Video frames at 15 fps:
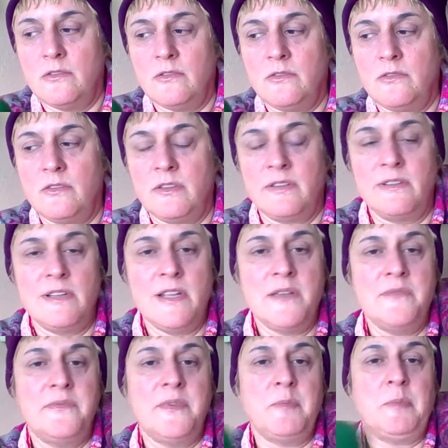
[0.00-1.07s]
Just
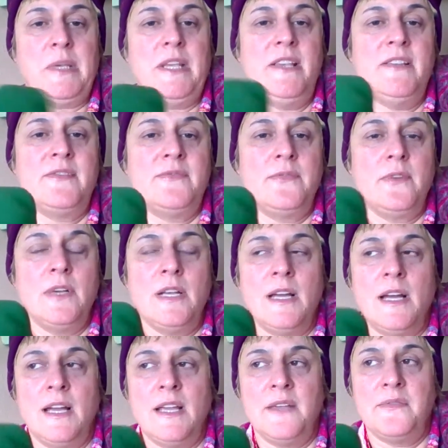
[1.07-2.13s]
live a peaceful
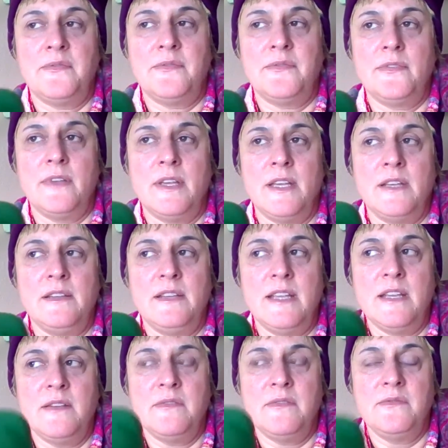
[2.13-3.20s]
life and
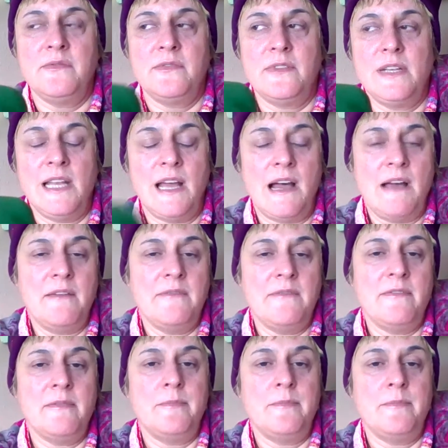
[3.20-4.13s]
give love.